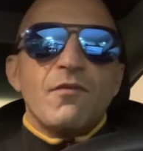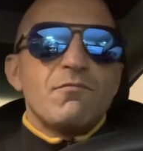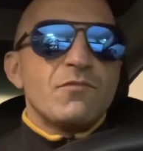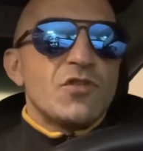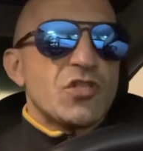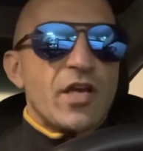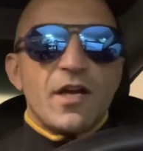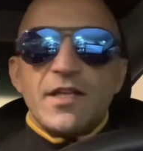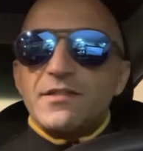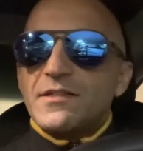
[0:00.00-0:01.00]

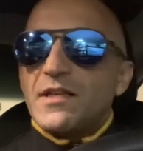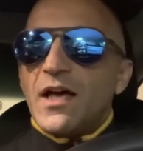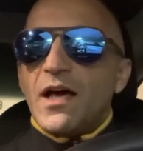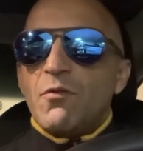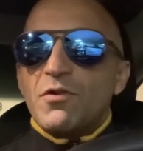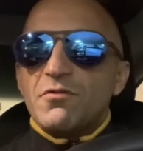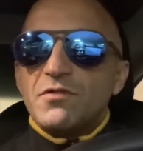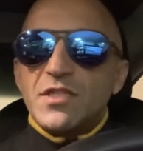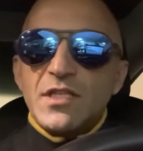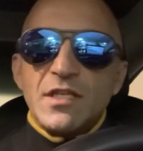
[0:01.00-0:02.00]
share it with your
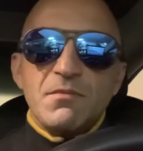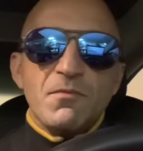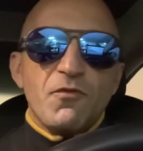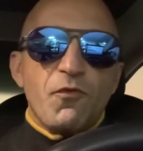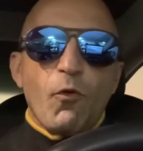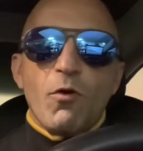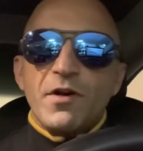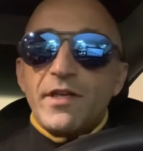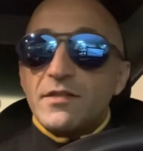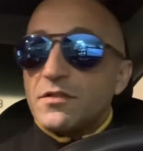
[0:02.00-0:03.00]
team, forward
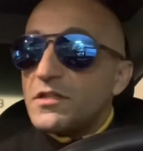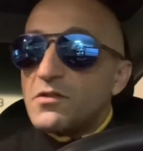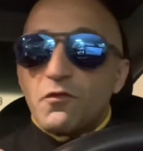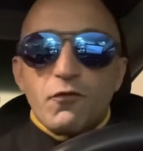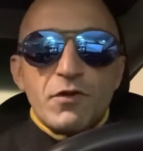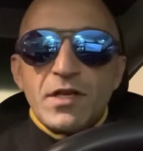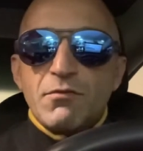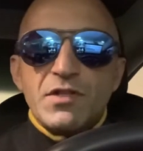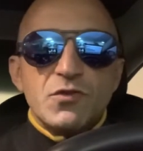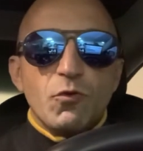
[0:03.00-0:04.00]
it. So it's a free
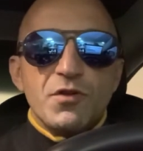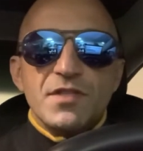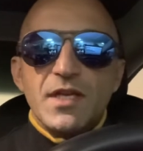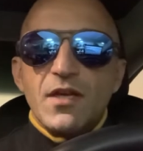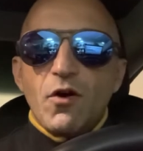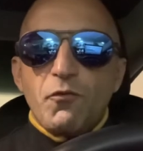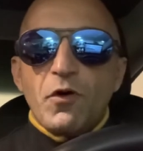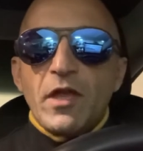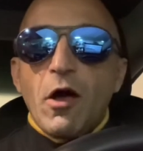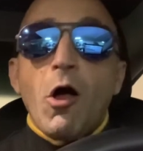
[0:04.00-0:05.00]
resource.
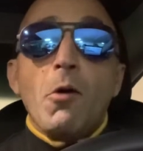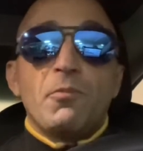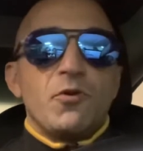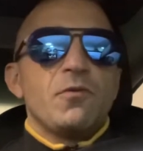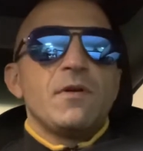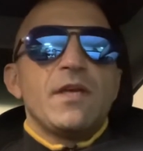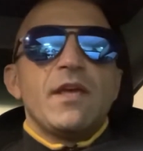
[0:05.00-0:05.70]
Hopefully it'll help you.